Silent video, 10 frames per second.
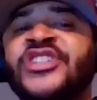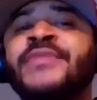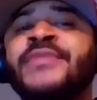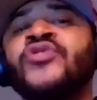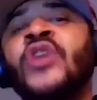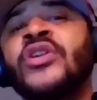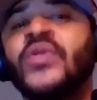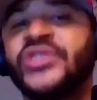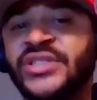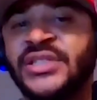to our
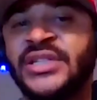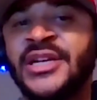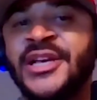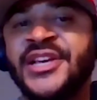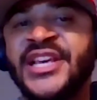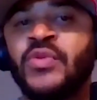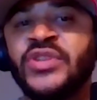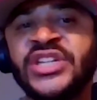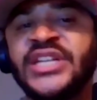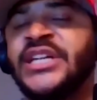culture. It
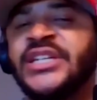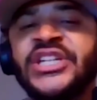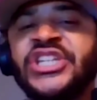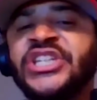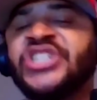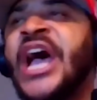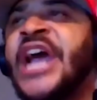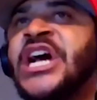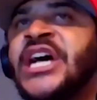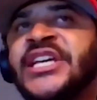was
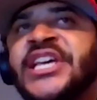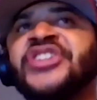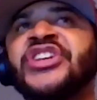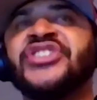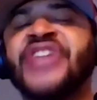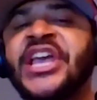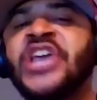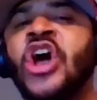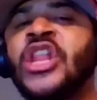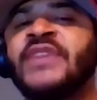China is just taking
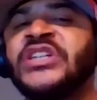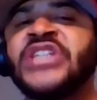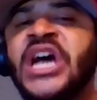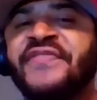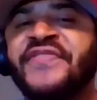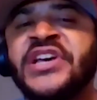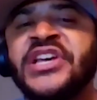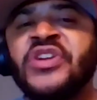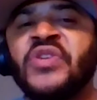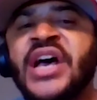all of our stuff. You
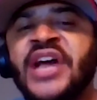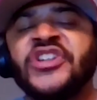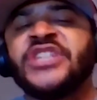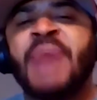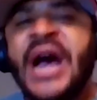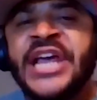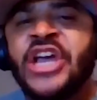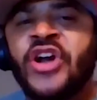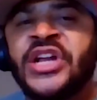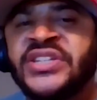know, they're spying
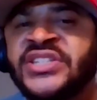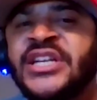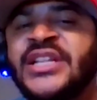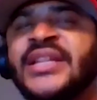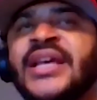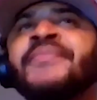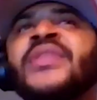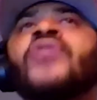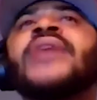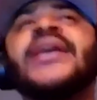on us. And like,
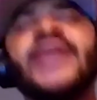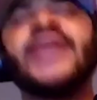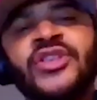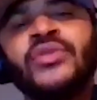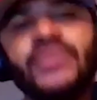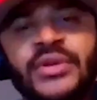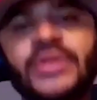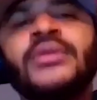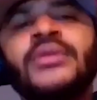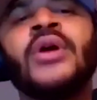okay,
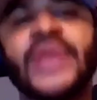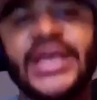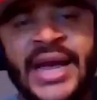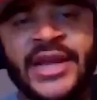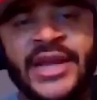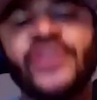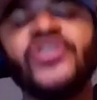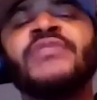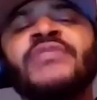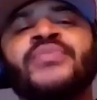I hear you, Mr.
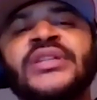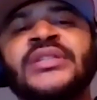President.